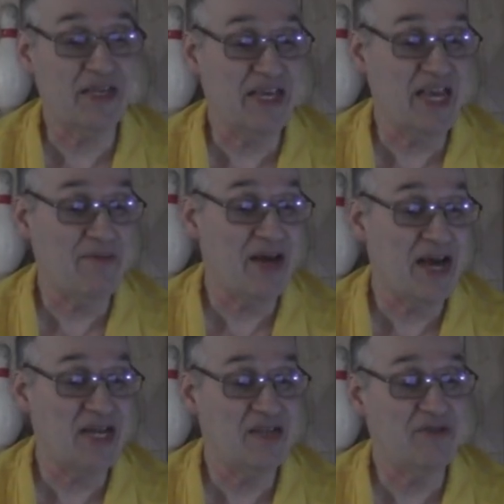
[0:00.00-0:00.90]
with a
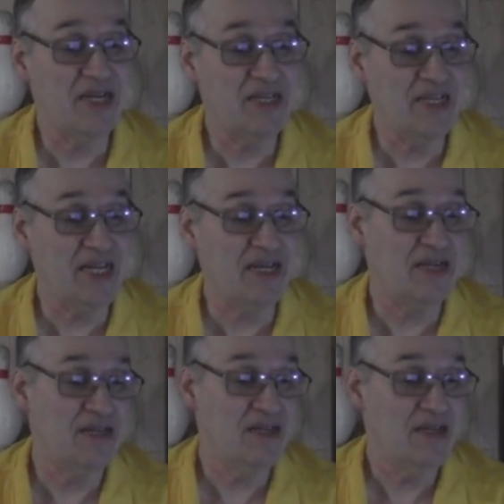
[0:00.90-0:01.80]
game-high 218.
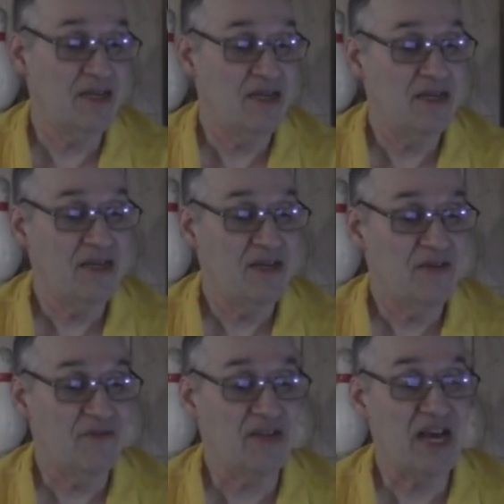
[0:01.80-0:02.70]

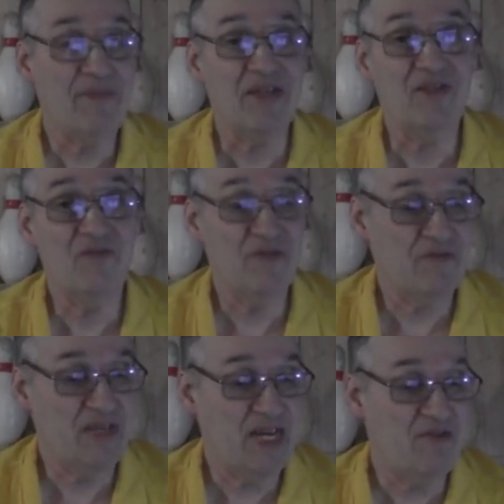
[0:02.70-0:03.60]
For topping
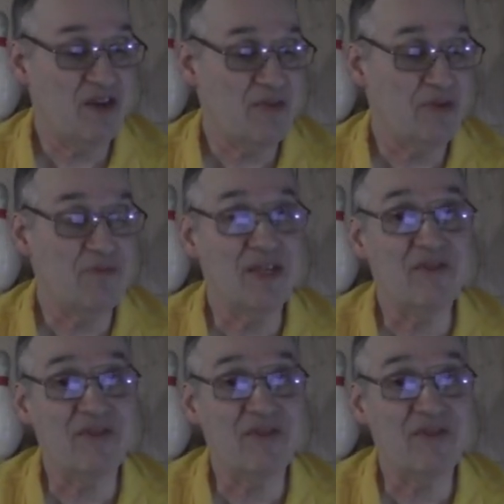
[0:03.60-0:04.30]
215, Rothman won